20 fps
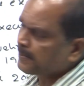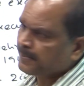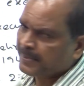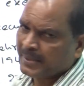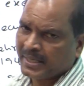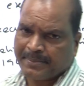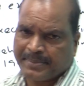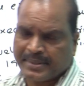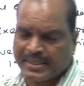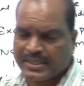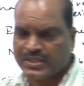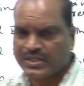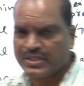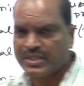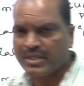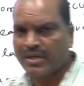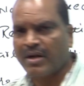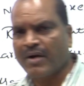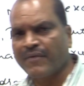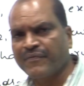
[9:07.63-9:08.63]
Prime
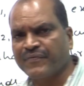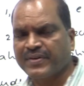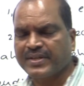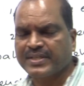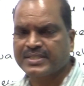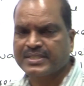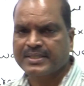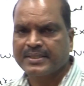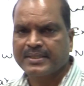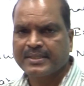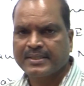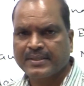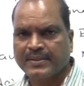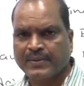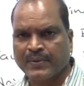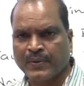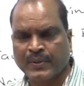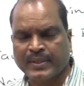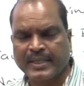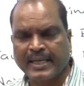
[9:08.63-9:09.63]
Minister office.
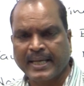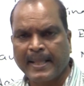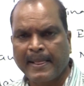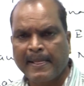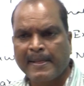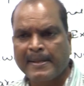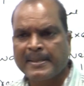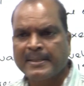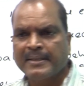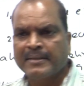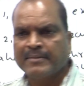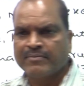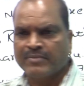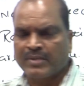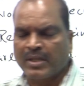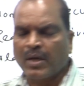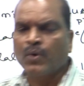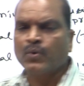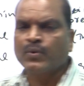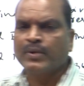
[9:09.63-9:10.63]
Okay.
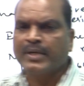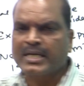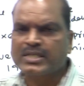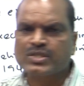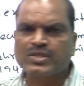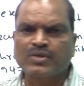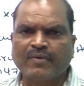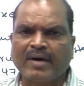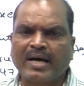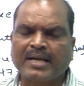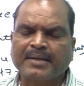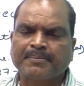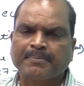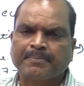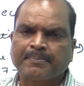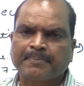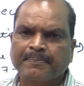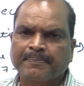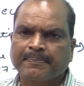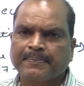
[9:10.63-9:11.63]
Now next
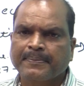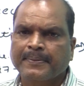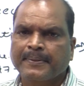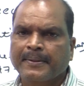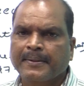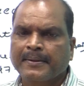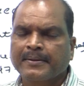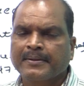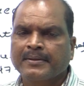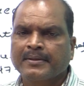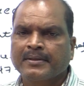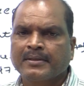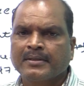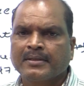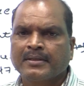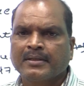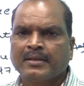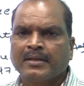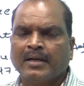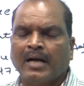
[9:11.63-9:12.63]
one,
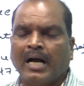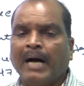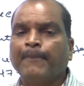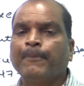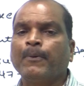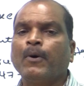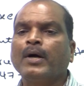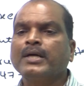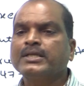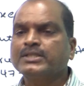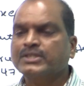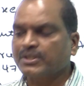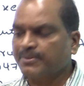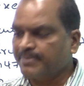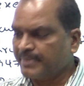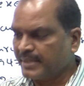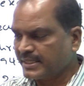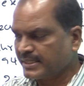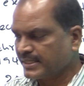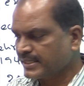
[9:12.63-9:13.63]

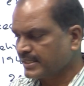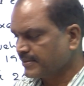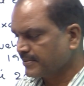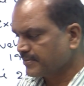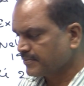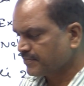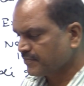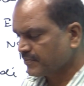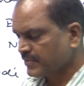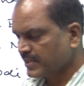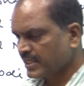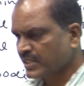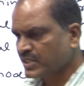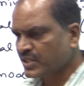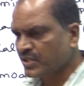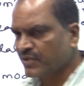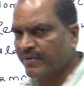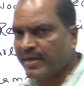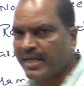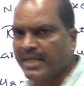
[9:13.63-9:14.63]
appointment.
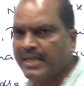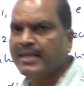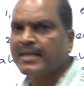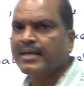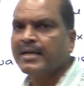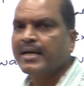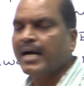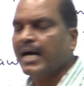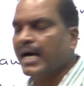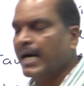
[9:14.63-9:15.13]
Next one,